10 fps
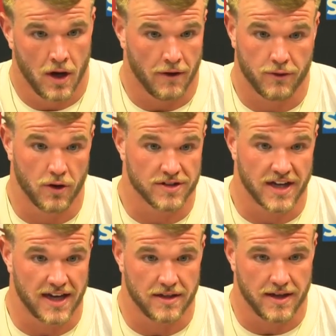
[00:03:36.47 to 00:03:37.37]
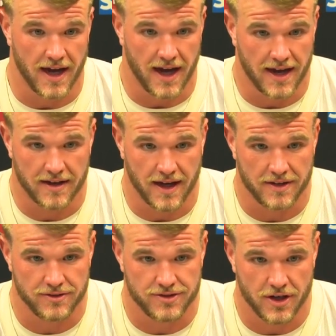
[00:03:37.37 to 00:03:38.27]
Of course. I
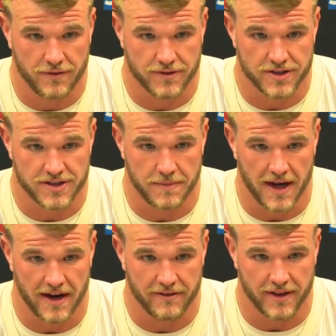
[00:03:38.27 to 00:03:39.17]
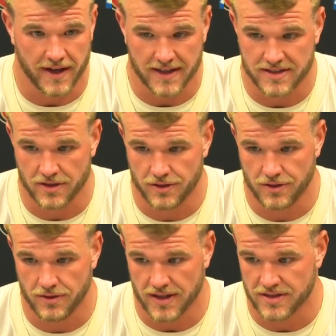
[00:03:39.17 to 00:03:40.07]
use Joe for just about everything. I still
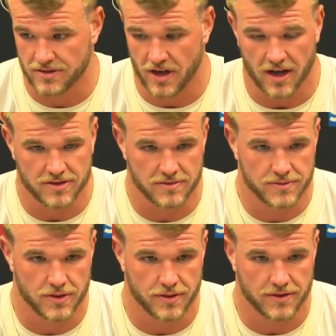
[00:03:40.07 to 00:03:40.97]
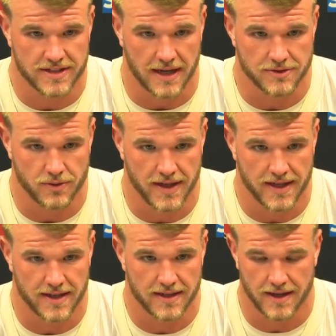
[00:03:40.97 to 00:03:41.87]
do. I still talk to him two or three times a
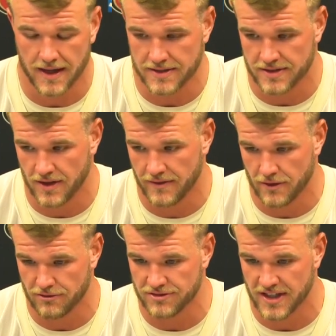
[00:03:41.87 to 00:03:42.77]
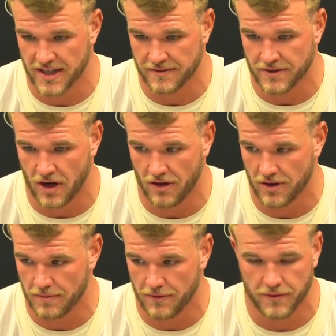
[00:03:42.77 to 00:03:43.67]
week. I still have a routine of
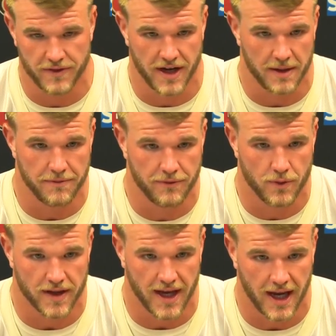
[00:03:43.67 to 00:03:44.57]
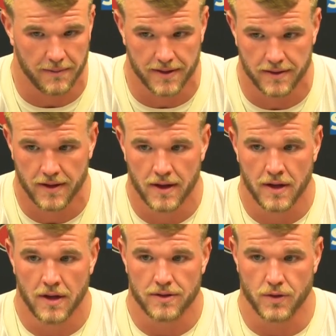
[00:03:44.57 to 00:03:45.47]
calling him the night before the game and
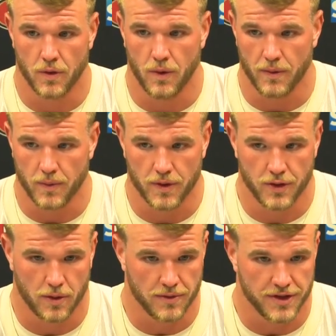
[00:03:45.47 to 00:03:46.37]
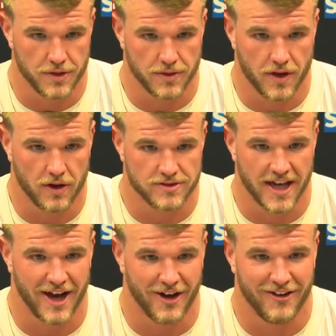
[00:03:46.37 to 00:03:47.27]
doing what we would normally do in the
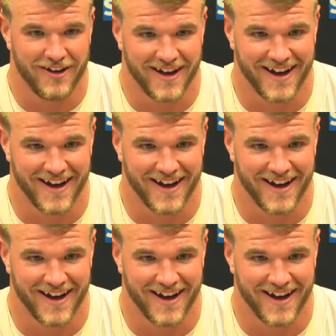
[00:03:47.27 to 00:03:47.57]
hotel.